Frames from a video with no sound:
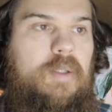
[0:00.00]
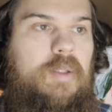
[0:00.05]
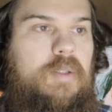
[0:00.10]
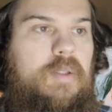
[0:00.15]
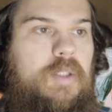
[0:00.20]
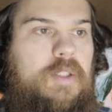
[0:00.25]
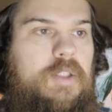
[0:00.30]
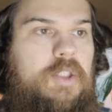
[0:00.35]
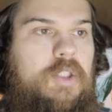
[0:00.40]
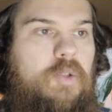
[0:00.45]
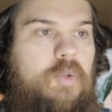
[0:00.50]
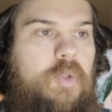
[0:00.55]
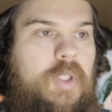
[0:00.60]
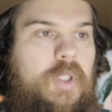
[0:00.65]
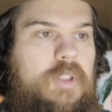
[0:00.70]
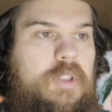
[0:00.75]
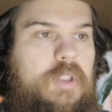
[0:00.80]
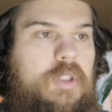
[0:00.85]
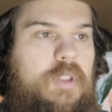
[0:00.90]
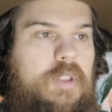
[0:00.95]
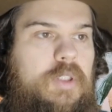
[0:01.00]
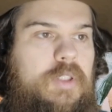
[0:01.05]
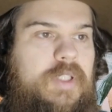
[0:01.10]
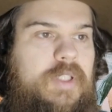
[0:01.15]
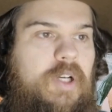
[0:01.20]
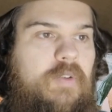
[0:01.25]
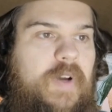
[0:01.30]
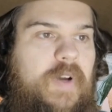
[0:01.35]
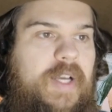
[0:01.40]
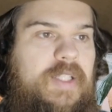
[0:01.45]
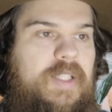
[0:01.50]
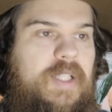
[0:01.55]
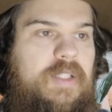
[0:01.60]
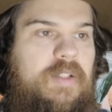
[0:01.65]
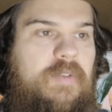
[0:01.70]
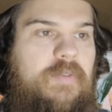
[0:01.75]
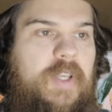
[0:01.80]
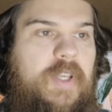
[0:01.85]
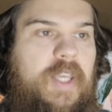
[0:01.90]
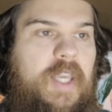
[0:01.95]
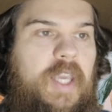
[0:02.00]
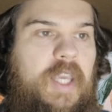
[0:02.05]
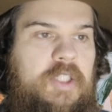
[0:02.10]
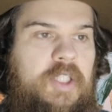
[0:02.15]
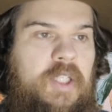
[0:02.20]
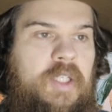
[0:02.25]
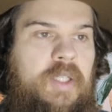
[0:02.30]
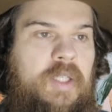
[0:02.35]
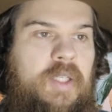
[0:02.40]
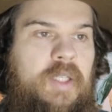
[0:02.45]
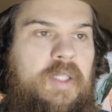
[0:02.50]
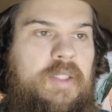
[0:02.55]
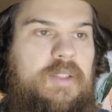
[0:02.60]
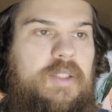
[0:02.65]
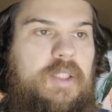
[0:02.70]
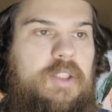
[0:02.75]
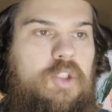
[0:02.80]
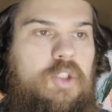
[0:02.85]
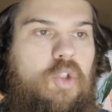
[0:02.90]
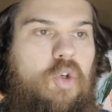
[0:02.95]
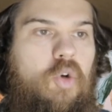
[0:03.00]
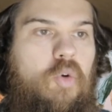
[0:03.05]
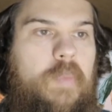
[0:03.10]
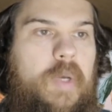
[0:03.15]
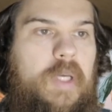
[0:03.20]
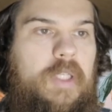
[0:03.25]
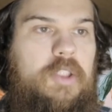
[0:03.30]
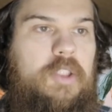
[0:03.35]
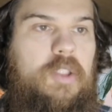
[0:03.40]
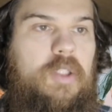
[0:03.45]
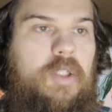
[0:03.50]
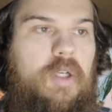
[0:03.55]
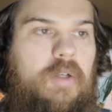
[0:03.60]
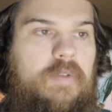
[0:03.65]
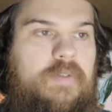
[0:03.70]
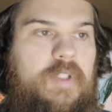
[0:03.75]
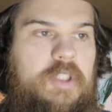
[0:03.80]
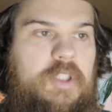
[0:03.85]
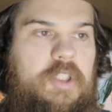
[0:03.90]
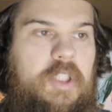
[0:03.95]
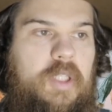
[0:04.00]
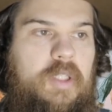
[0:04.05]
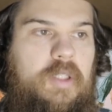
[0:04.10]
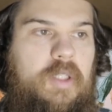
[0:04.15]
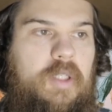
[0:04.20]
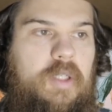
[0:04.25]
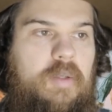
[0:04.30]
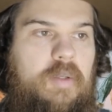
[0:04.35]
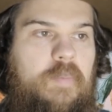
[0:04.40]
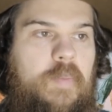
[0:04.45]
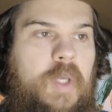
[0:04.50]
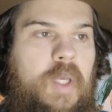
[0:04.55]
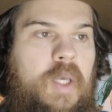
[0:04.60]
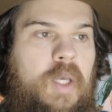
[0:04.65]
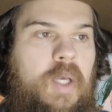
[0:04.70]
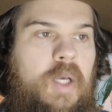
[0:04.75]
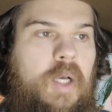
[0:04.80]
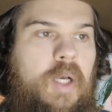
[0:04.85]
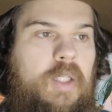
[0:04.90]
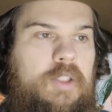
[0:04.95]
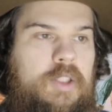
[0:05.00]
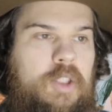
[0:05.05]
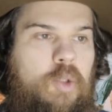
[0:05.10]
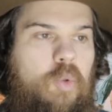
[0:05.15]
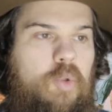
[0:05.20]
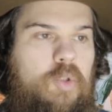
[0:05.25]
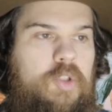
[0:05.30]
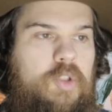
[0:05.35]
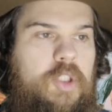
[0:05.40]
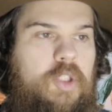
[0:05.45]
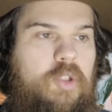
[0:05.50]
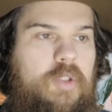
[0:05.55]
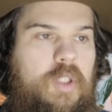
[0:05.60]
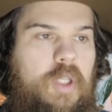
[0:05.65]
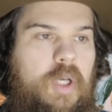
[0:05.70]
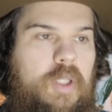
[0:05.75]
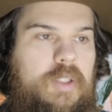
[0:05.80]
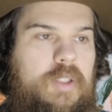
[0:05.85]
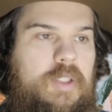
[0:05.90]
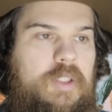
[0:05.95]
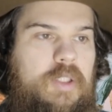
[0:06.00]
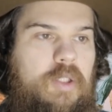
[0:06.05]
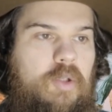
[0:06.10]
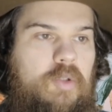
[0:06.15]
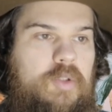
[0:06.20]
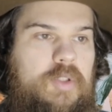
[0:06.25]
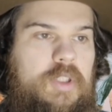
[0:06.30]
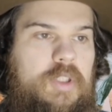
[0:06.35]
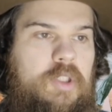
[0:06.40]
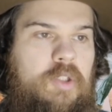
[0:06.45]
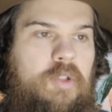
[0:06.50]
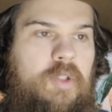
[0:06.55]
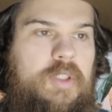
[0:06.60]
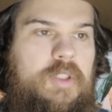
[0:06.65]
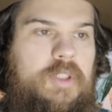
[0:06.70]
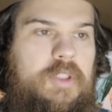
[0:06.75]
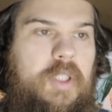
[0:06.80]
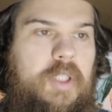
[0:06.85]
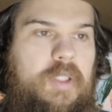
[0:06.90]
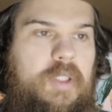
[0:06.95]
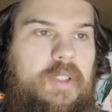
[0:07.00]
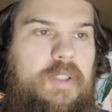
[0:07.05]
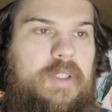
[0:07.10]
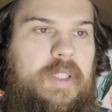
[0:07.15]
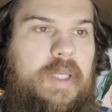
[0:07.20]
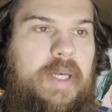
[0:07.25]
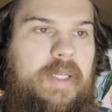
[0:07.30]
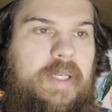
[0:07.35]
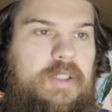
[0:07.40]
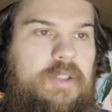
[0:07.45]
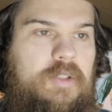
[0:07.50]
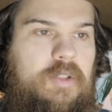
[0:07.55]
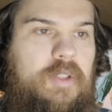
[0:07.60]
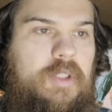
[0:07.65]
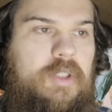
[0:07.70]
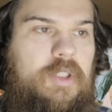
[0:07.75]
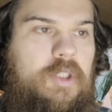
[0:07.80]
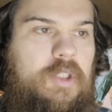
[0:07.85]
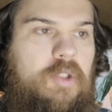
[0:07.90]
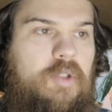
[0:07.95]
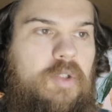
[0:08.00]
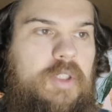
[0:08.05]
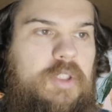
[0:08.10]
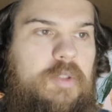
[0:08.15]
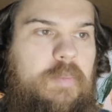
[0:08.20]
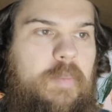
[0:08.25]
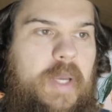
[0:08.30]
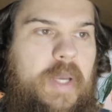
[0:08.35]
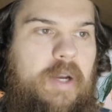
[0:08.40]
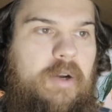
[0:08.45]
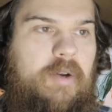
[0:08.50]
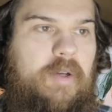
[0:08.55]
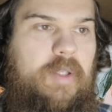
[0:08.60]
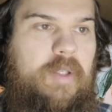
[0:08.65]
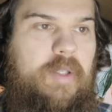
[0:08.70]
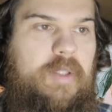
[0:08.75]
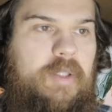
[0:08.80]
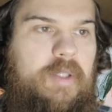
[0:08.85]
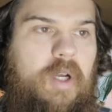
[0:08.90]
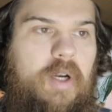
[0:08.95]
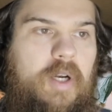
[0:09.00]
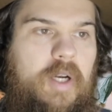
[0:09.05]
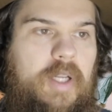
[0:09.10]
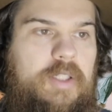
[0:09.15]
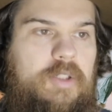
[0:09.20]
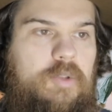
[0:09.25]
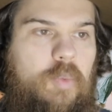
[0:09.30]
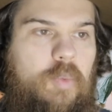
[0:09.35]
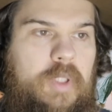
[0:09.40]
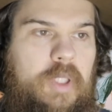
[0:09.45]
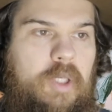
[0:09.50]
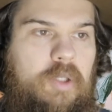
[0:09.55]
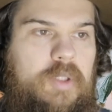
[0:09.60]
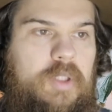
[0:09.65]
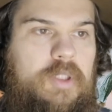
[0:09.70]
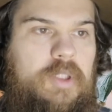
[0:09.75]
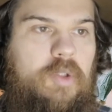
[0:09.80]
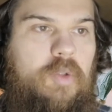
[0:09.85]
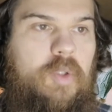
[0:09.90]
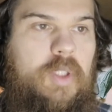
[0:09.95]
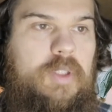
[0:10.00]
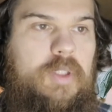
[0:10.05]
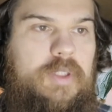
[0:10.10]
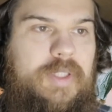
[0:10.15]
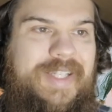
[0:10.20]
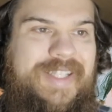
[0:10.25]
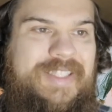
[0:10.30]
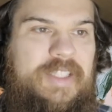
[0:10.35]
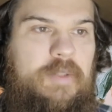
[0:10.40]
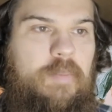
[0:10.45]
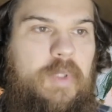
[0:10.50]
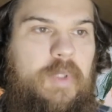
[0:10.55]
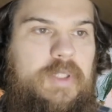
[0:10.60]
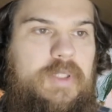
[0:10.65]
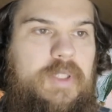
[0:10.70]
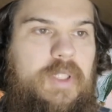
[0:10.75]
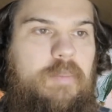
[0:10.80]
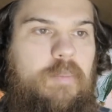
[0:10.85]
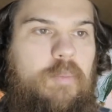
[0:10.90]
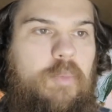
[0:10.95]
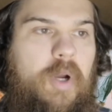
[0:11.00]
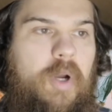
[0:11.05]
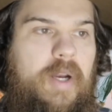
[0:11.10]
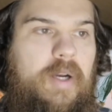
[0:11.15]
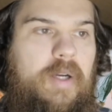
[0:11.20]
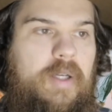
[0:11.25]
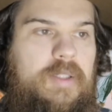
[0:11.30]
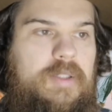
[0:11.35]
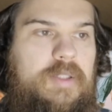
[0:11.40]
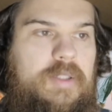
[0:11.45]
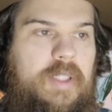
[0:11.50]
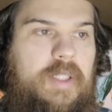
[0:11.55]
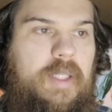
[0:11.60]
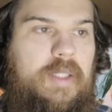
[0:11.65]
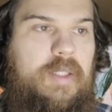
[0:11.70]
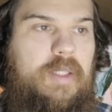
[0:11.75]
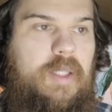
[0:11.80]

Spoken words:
The student's self-identification is the sole measure of their gender. A school shall not disclose the student's gender status to the student's parent or guardians without the student's explicit prior consent.